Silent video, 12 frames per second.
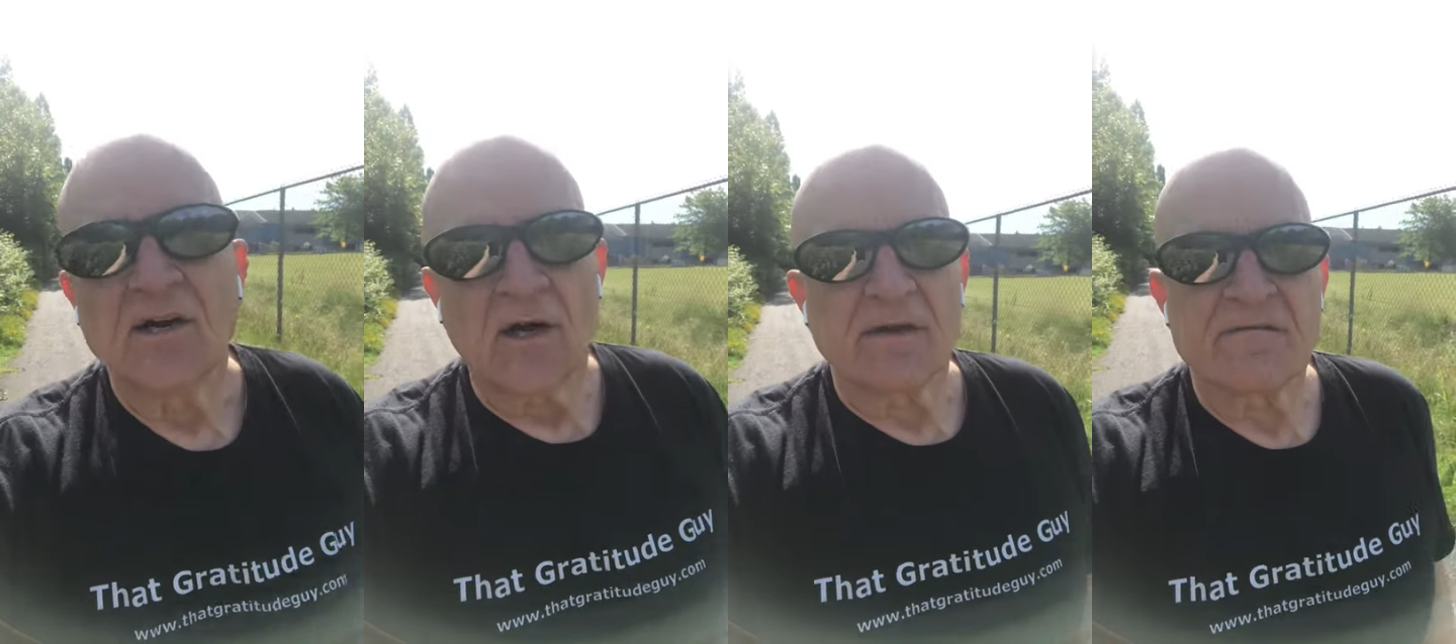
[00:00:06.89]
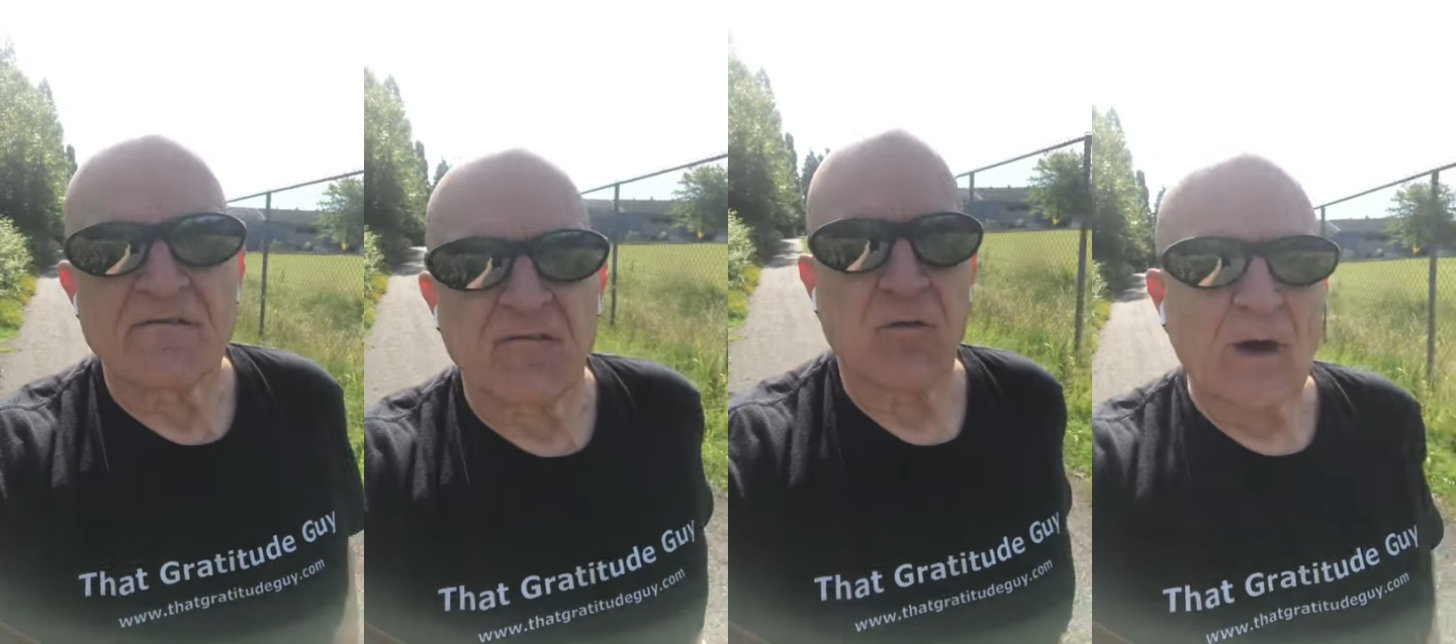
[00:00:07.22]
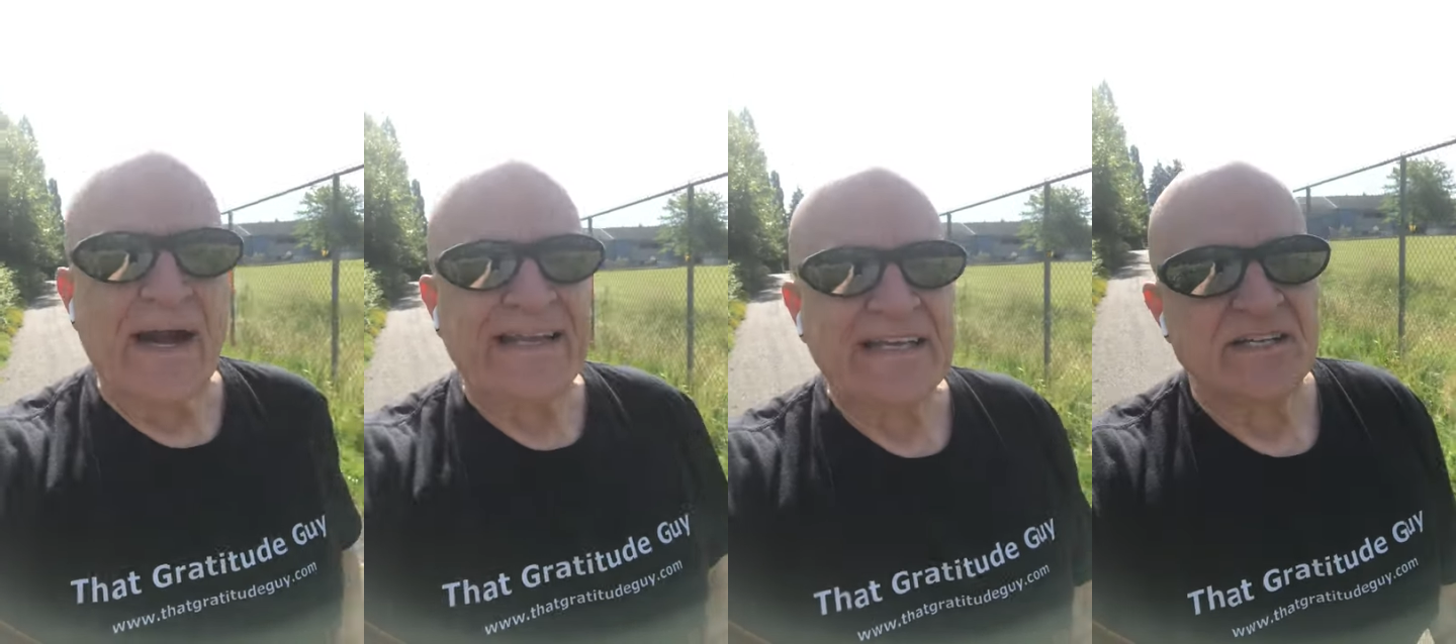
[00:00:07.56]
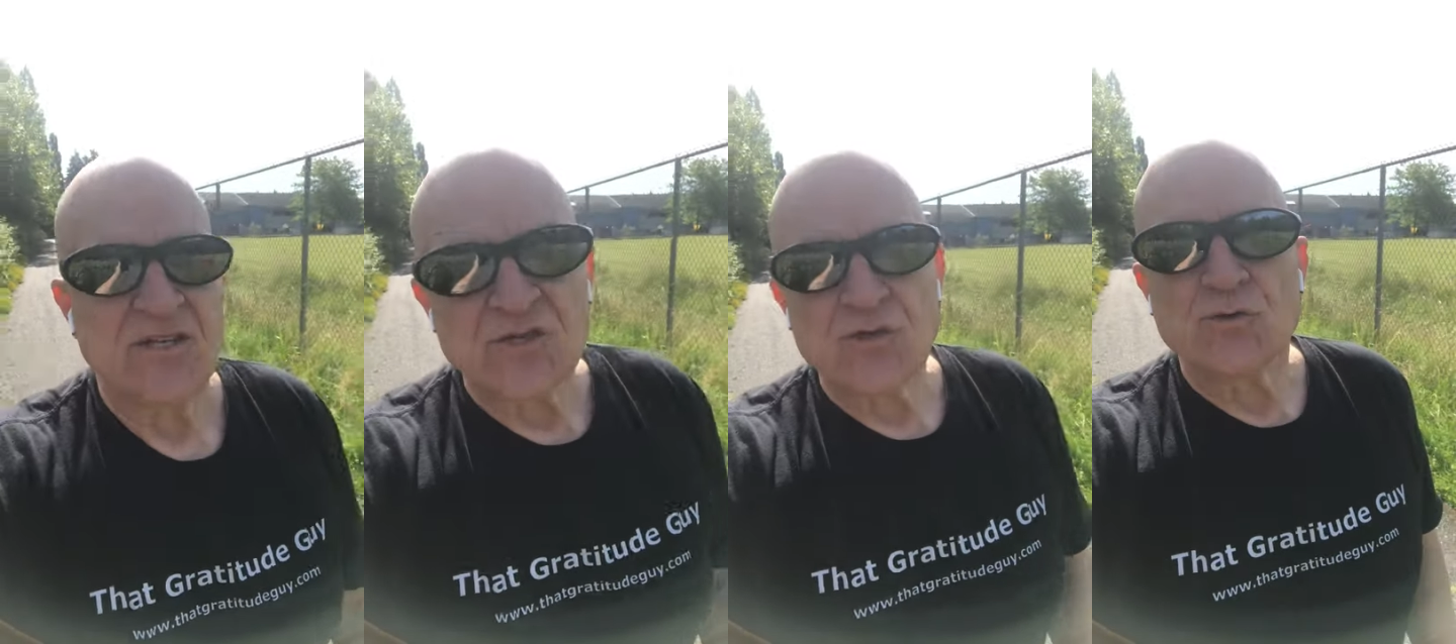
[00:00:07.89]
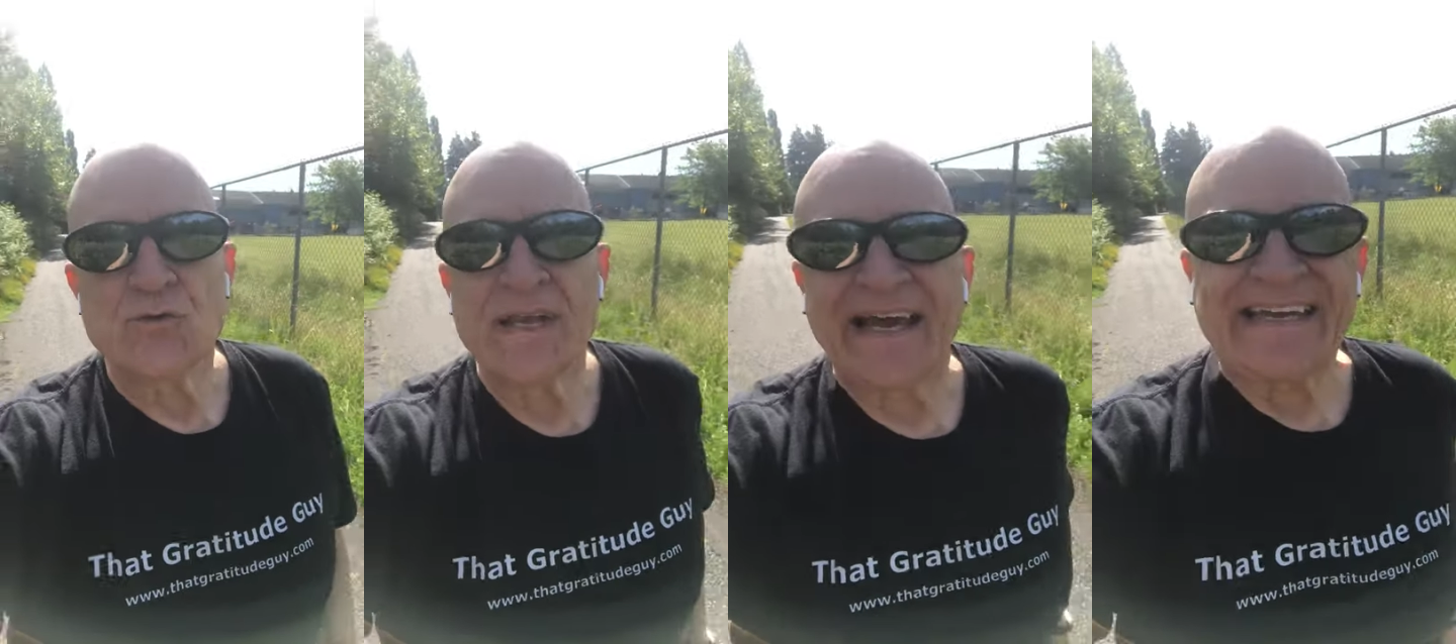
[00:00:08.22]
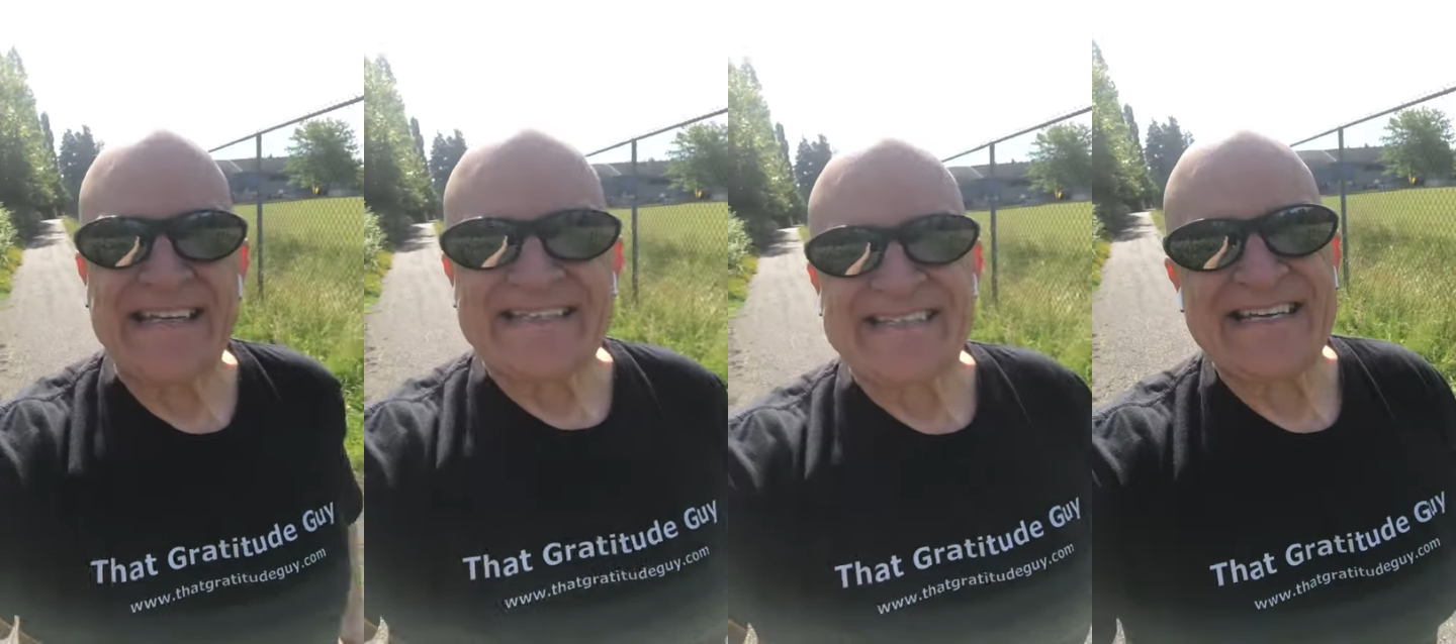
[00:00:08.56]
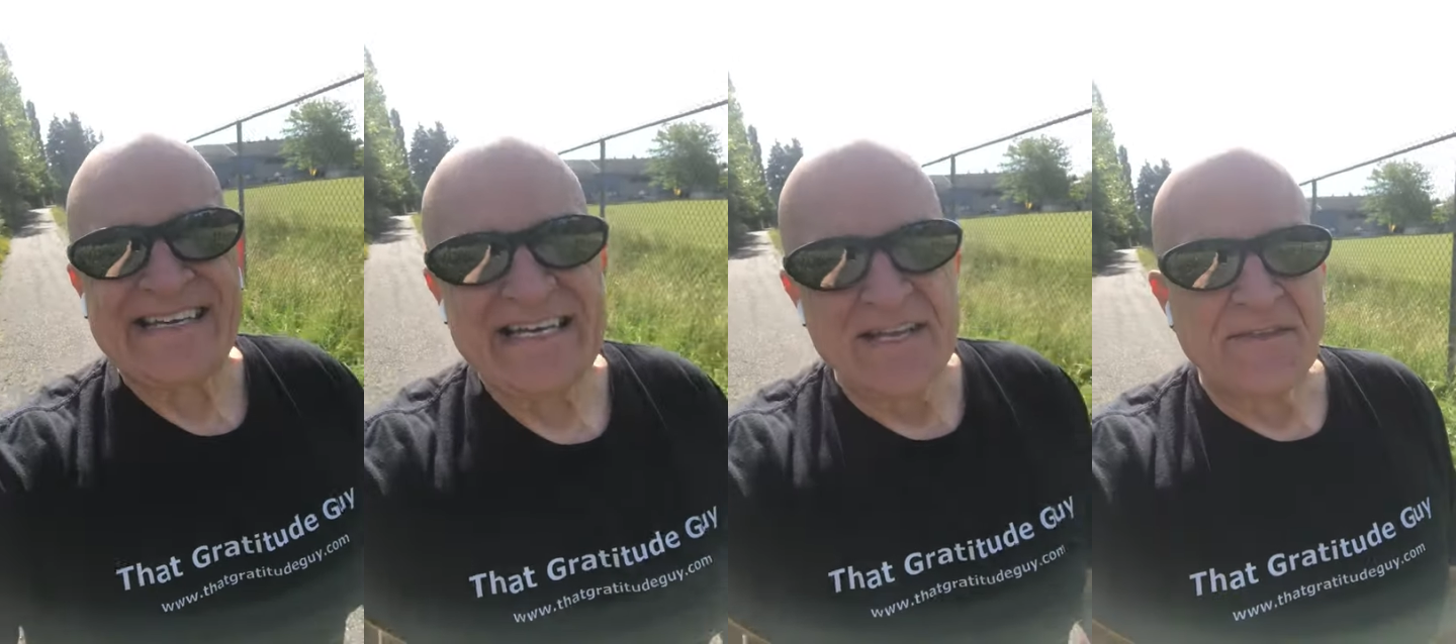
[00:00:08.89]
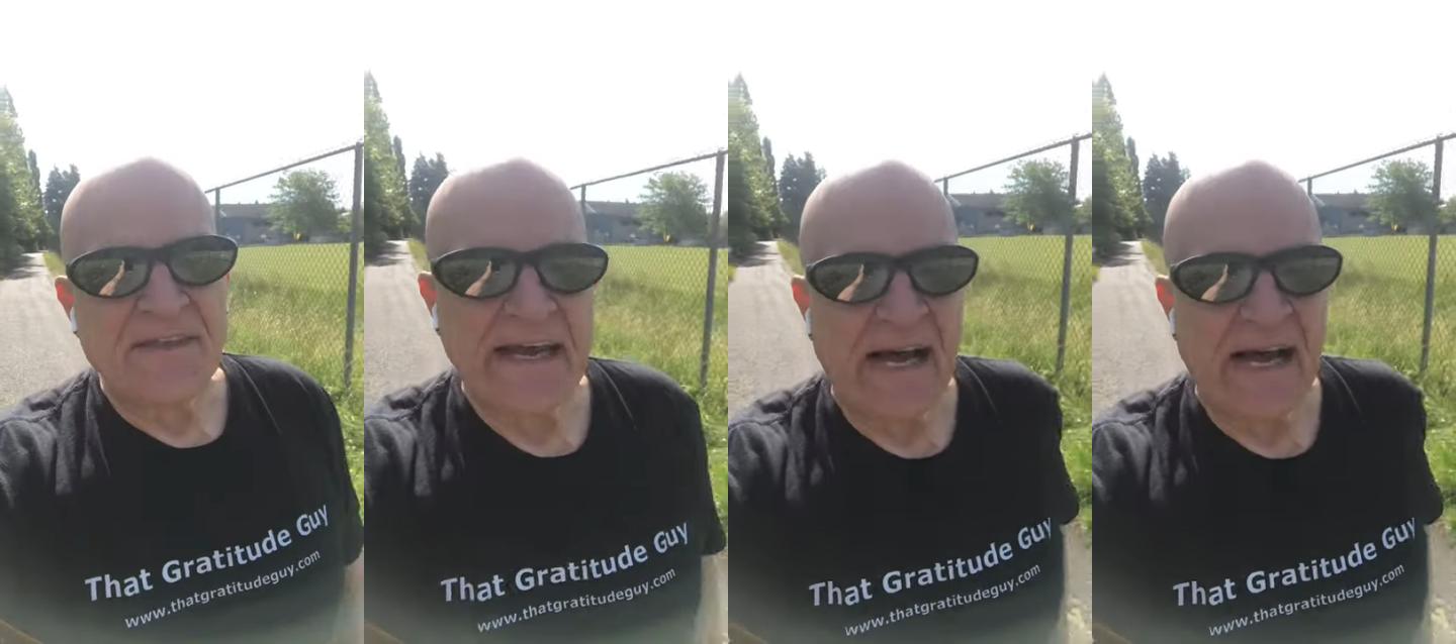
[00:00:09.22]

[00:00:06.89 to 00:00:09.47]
on Friday, June 19th,